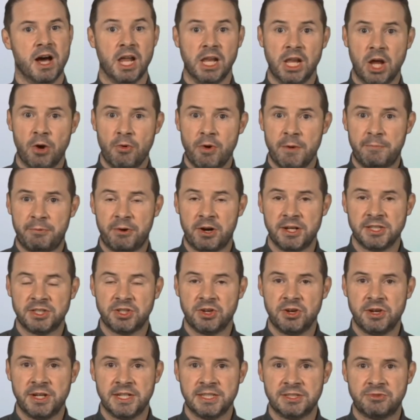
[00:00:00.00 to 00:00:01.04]
A lower
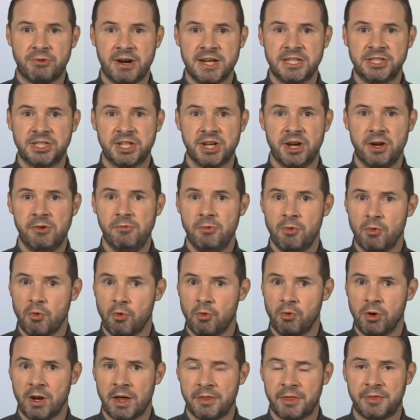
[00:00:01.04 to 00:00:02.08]
price-earnings ratio,
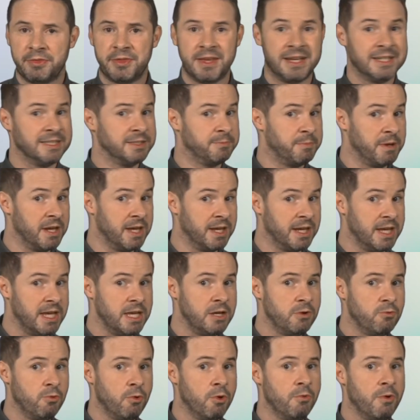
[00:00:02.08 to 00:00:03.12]
all other things being
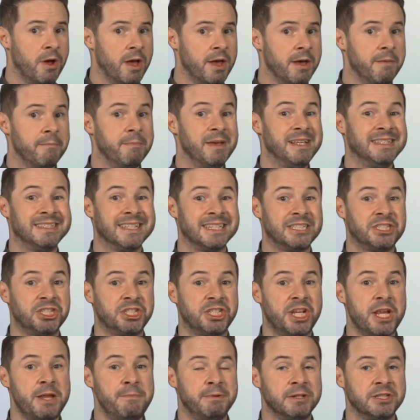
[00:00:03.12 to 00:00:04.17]
equal, means a
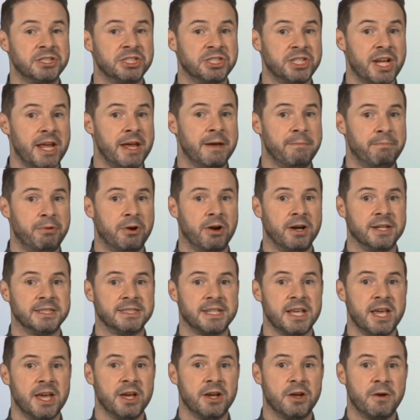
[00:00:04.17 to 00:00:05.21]
cheaper share
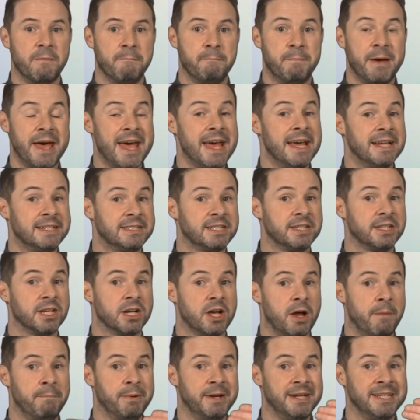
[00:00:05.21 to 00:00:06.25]
price compared to the
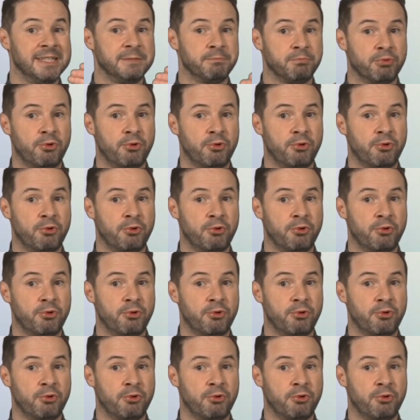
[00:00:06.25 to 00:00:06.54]
company's